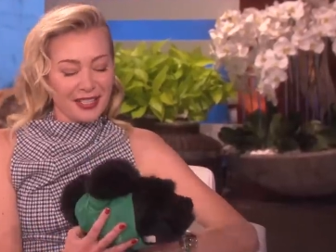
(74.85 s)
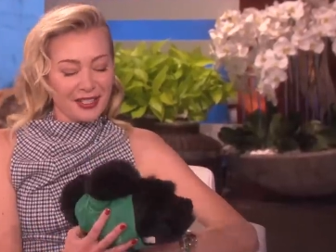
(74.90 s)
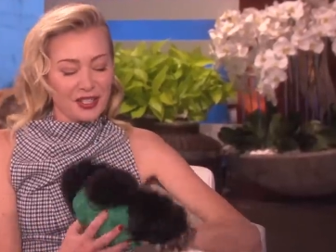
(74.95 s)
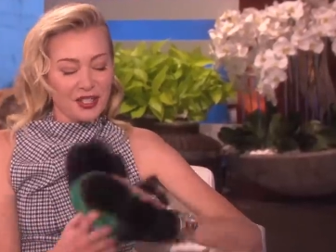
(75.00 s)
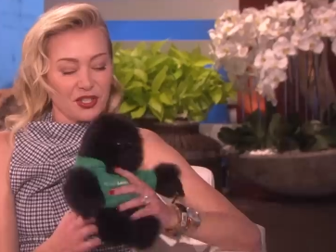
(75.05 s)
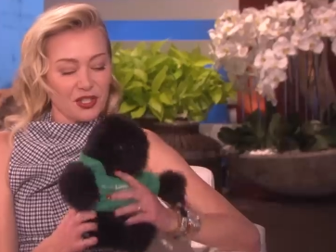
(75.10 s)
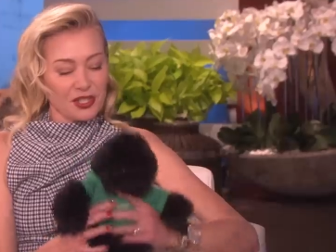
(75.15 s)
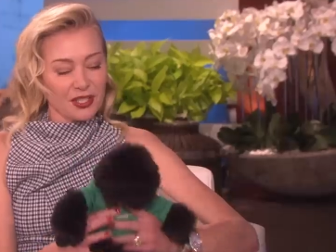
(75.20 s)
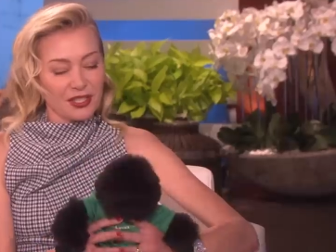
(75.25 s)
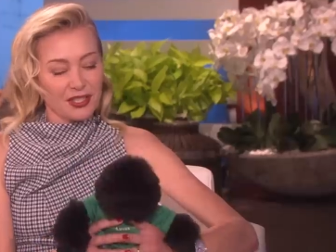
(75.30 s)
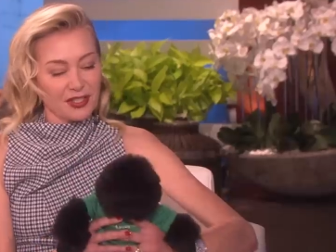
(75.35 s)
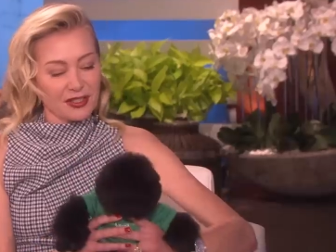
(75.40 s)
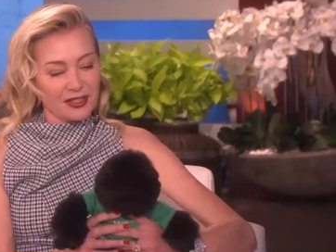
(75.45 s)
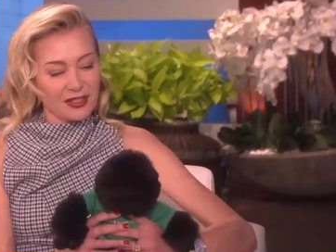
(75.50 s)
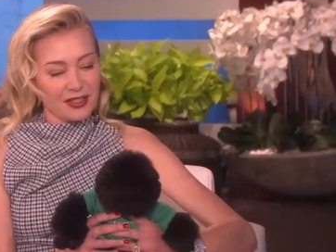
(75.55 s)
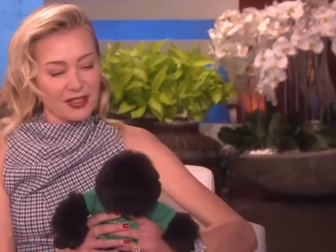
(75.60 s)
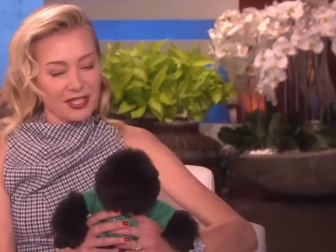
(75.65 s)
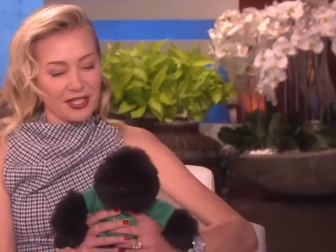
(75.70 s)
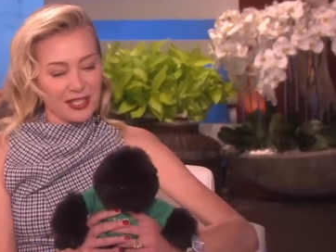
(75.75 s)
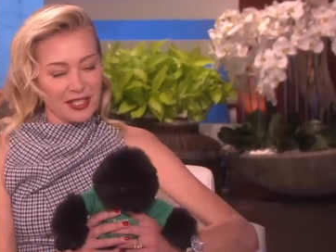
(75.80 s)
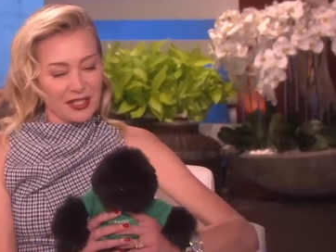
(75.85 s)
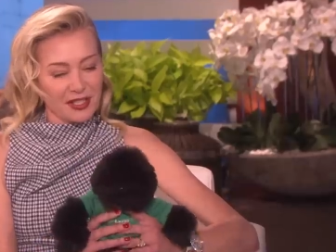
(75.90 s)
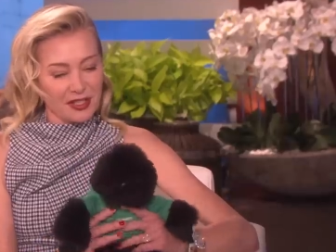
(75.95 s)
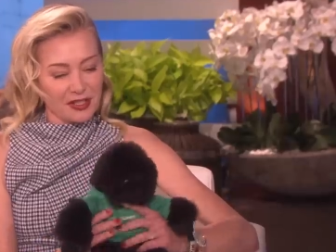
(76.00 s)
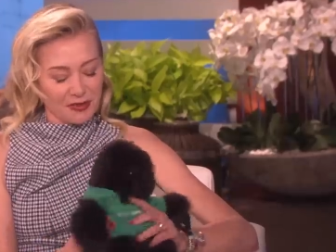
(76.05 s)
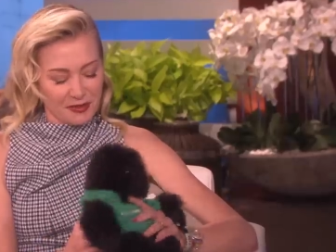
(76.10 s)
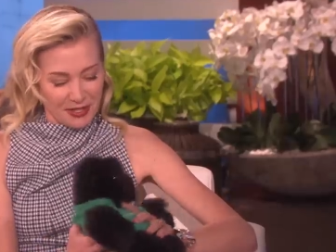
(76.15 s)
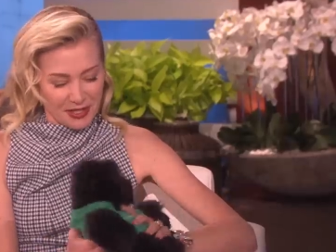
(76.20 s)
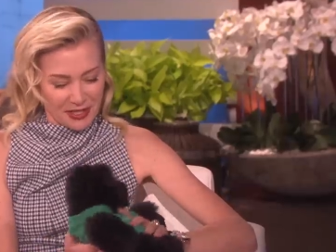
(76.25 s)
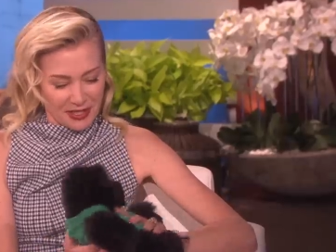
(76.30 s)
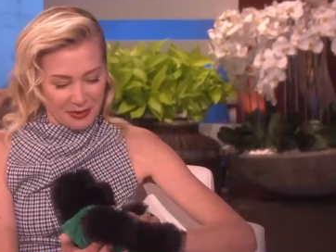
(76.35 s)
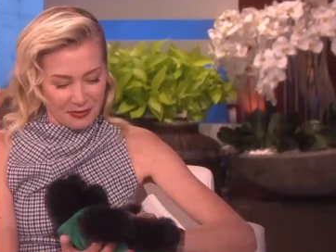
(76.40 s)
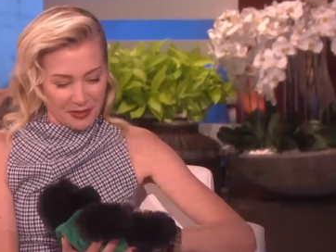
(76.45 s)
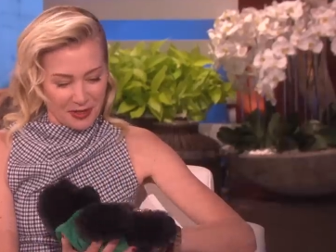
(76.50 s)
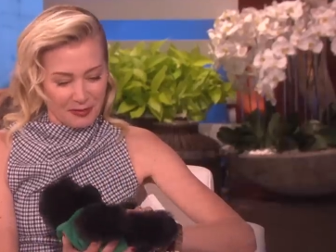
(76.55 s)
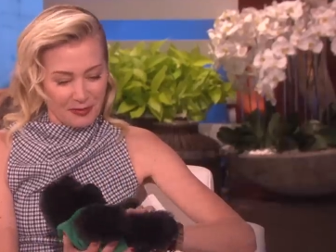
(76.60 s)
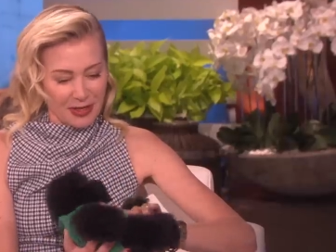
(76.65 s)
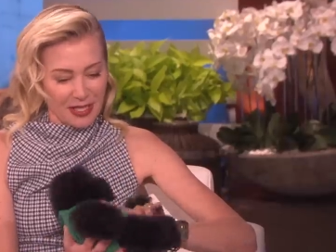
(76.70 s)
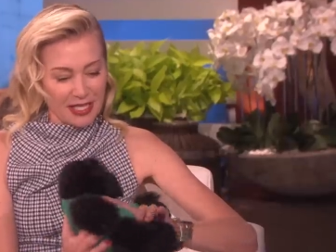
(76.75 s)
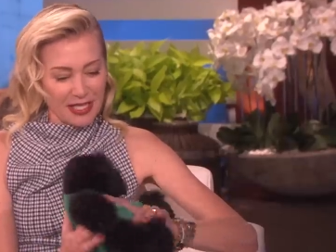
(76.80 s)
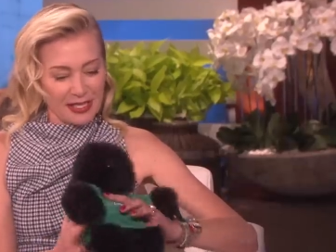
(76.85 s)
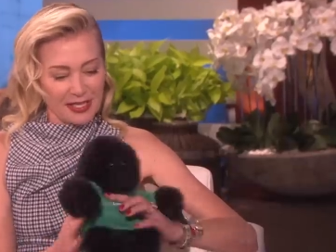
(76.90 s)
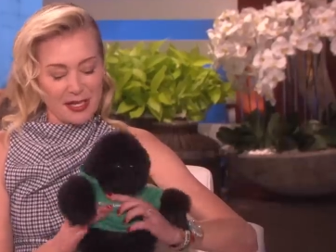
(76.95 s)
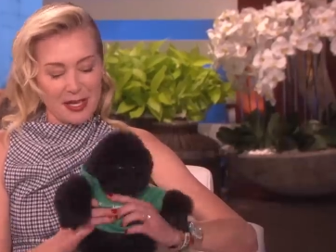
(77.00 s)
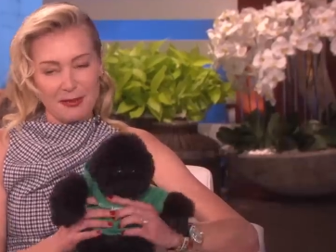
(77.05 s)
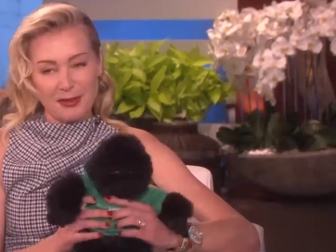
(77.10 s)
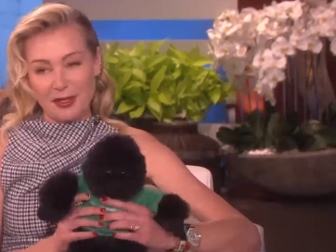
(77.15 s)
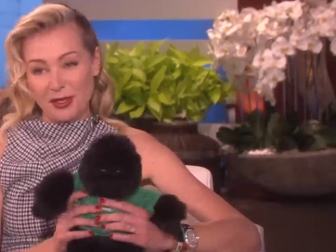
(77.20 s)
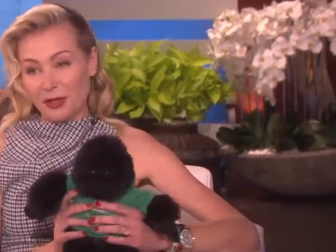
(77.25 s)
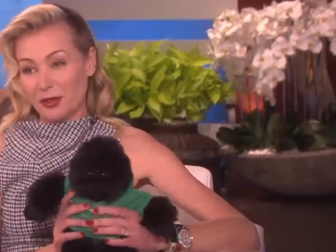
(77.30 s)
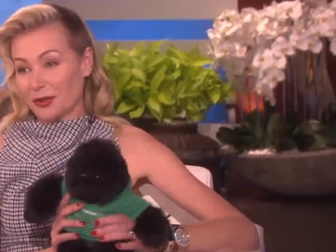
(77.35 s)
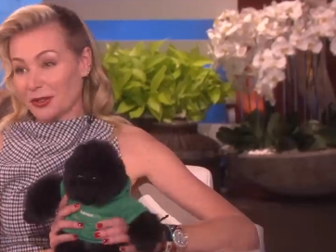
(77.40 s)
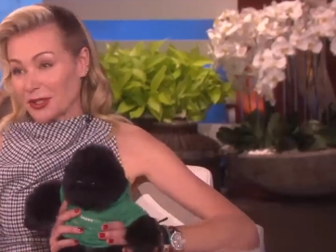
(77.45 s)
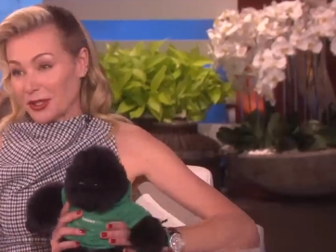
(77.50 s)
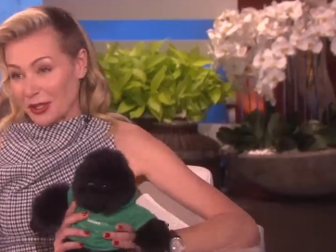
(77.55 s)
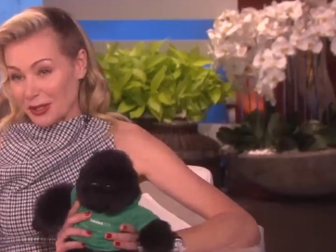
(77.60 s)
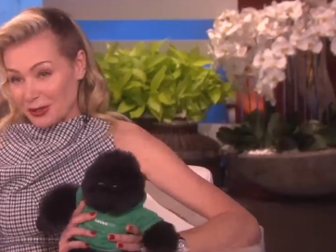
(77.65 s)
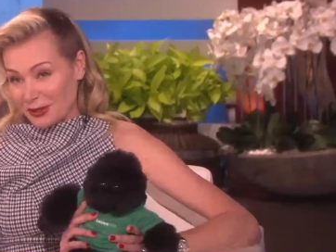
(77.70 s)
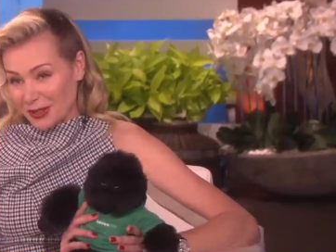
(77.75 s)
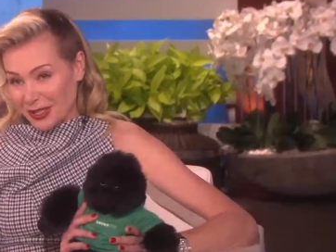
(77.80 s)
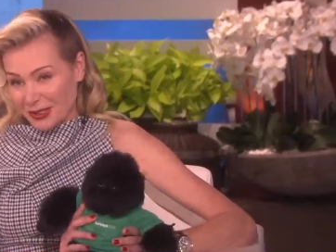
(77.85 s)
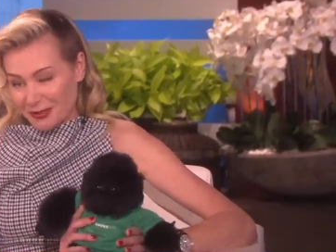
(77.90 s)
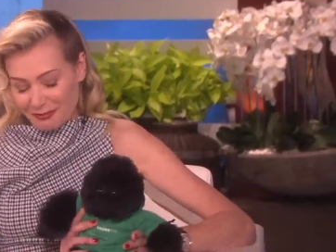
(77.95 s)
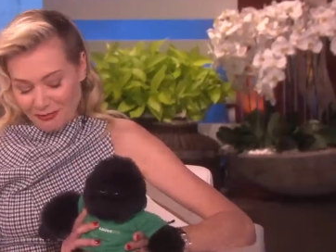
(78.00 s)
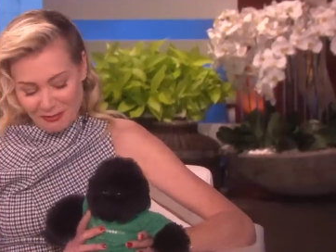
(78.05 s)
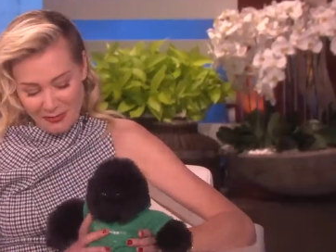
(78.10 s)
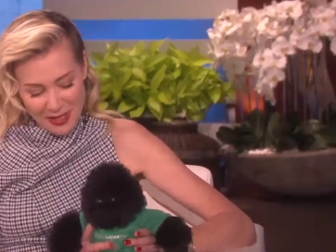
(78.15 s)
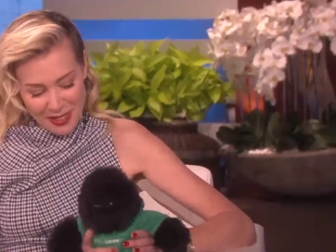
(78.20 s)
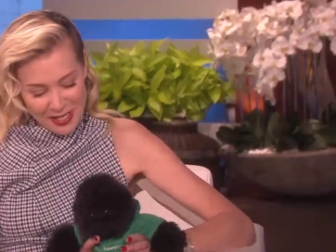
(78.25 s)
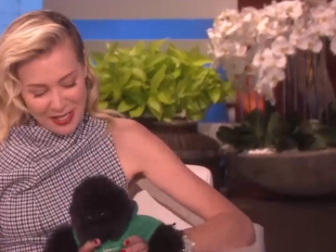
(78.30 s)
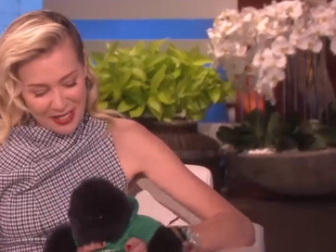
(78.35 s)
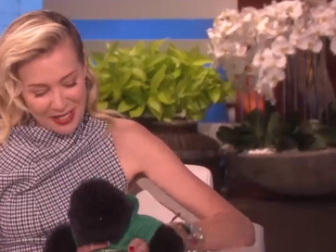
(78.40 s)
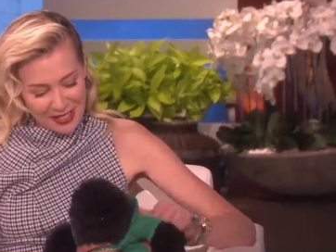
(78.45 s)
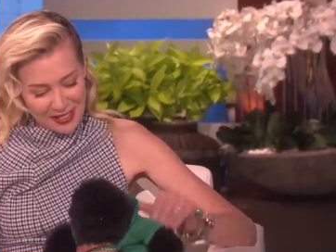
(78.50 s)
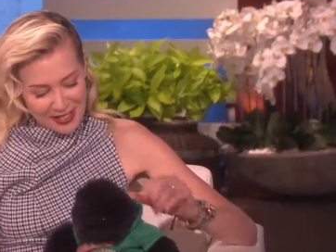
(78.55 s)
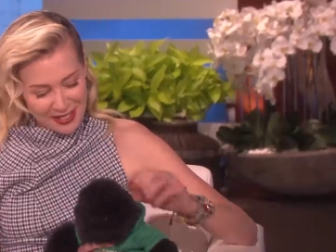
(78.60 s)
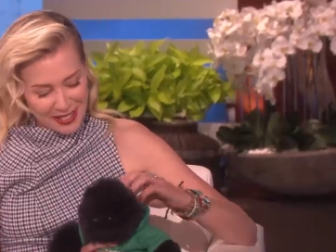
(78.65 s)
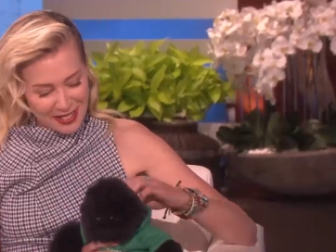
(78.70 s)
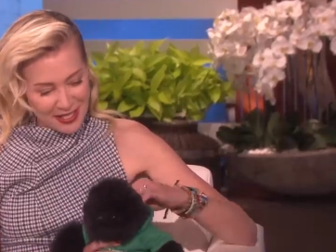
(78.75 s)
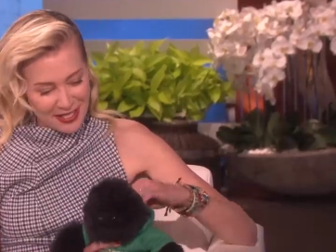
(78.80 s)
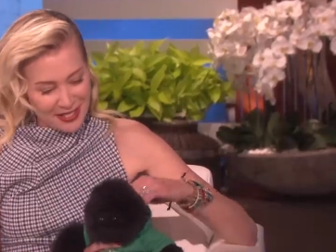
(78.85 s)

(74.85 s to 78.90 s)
took this gorilla with me. His name is Old Goat, because